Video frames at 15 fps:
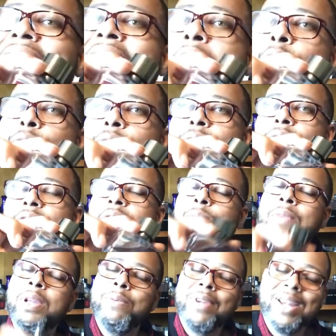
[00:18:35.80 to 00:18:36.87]
out to
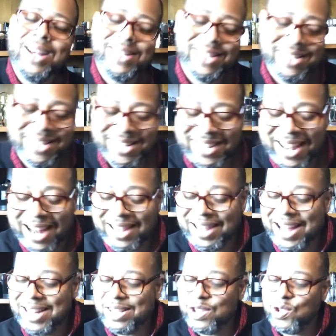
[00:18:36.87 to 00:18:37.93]
me because it's just got
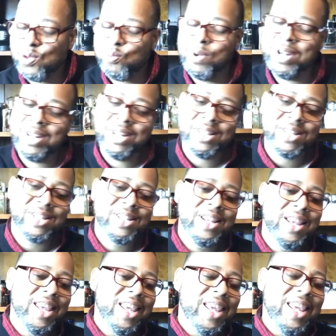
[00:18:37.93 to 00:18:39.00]
that sweetness.
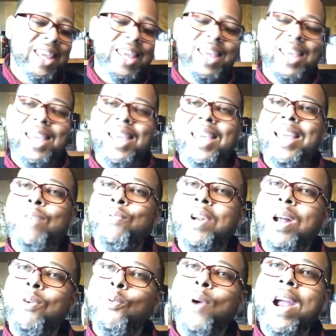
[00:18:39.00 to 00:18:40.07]
And when
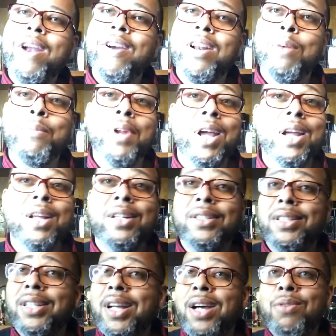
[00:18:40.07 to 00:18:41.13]
I wear it, I'm like,
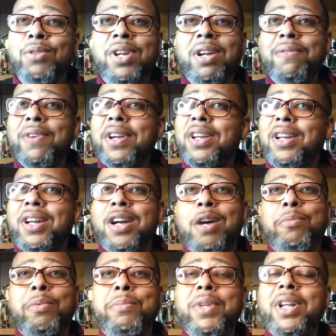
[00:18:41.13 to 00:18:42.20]
I don't care if I get a
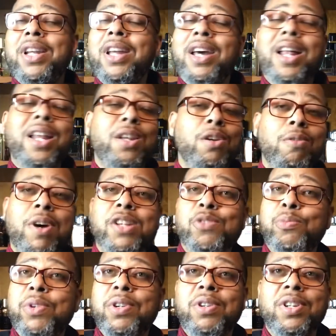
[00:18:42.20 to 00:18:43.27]
compliment or not. I know I
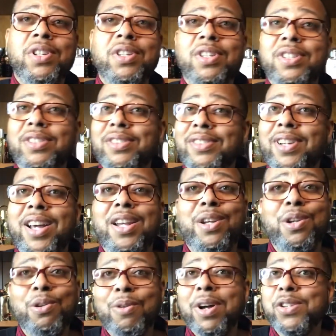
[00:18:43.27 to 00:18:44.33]
smell good. I
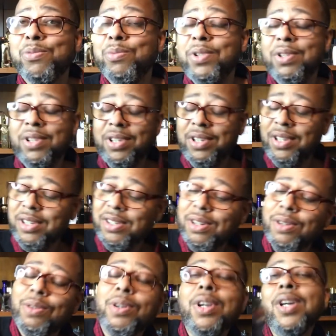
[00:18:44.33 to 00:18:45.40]
know I smell good. So